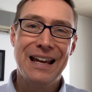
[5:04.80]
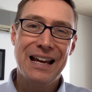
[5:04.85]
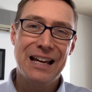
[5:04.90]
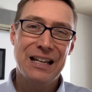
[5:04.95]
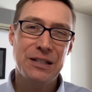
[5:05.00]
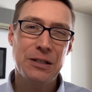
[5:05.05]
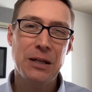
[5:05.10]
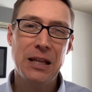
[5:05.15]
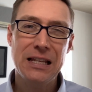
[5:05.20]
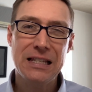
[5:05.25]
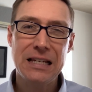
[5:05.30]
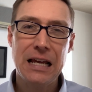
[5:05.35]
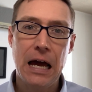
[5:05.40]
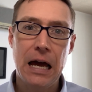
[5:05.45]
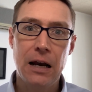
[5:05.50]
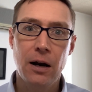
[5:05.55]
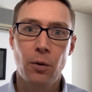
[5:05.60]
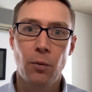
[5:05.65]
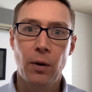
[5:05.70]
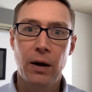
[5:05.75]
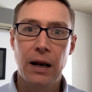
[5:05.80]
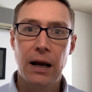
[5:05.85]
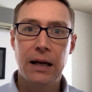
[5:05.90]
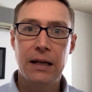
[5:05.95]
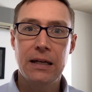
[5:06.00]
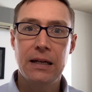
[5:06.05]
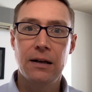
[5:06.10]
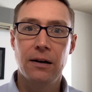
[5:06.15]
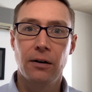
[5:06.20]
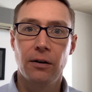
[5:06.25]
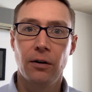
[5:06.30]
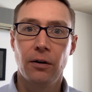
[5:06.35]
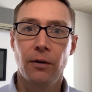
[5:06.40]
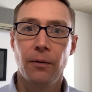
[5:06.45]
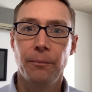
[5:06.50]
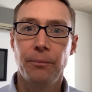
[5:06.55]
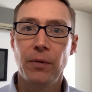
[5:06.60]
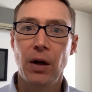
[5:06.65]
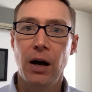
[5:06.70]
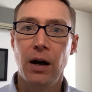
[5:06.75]
And so that's kind of what I hear
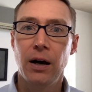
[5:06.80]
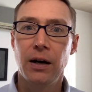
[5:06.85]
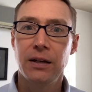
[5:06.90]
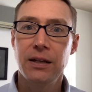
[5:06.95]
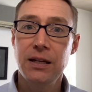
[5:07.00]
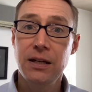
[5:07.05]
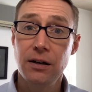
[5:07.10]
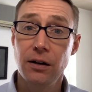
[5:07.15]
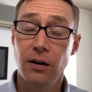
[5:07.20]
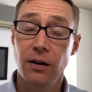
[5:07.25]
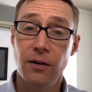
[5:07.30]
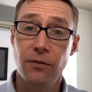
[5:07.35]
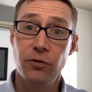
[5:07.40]
here.